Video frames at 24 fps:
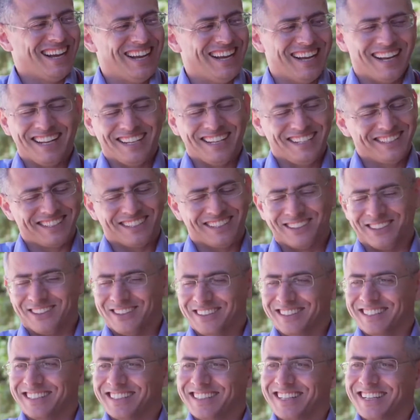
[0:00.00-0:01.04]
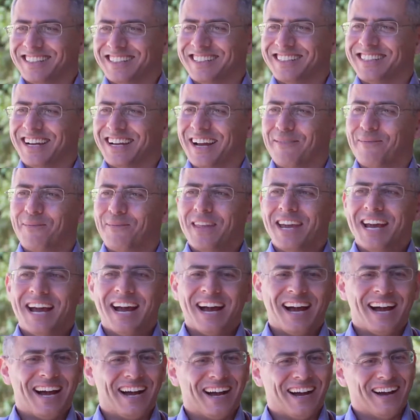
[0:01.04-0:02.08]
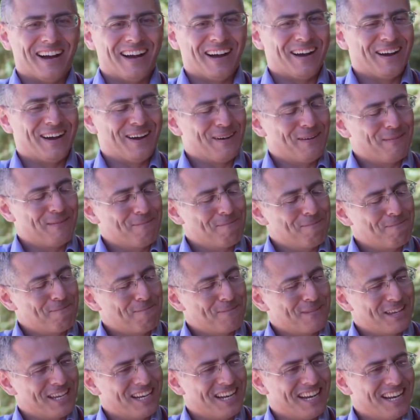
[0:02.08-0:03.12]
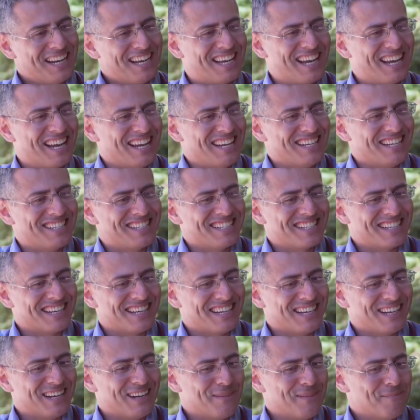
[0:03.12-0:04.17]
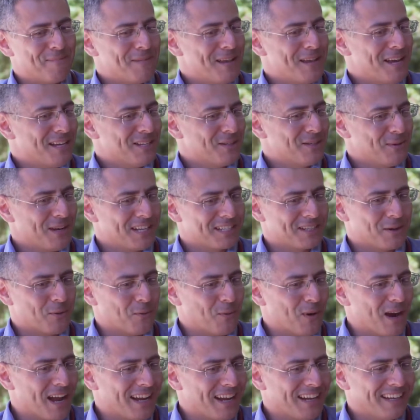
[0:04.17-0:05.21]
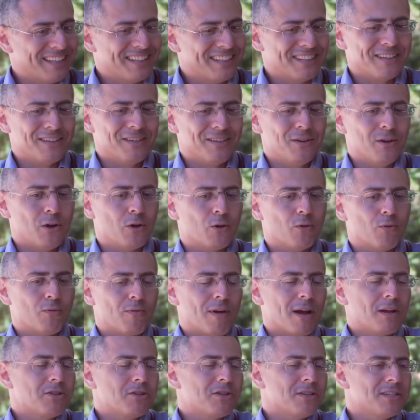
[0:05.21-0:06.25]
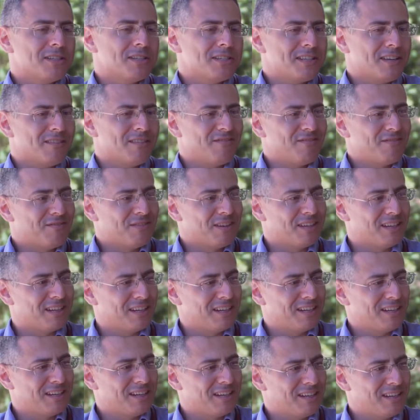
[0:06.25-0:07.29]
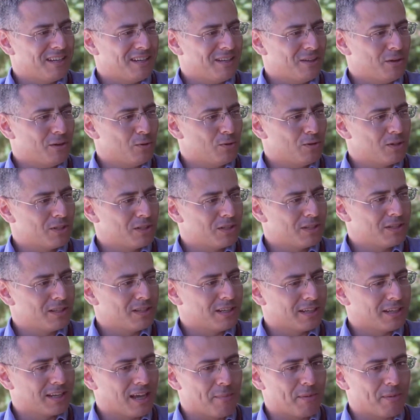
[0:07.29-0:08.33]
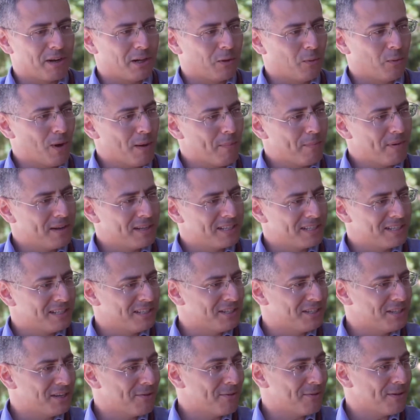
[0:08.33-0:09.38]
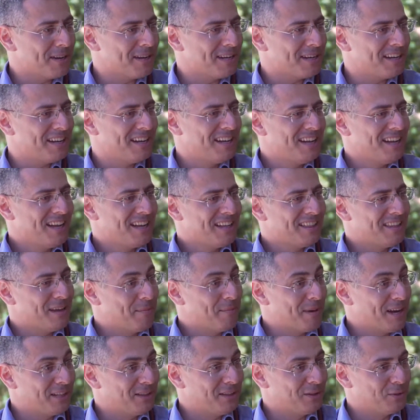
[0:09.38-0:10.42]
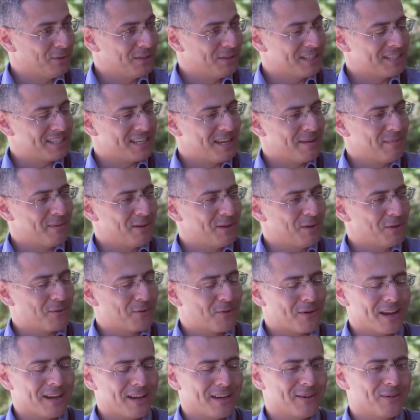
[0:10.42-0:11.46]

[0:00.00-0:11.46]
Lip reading: I didn't tell her at the time. In any case, so we asked her why. Russians have used chemical weapons in Syria. They might do the same in Ukraine.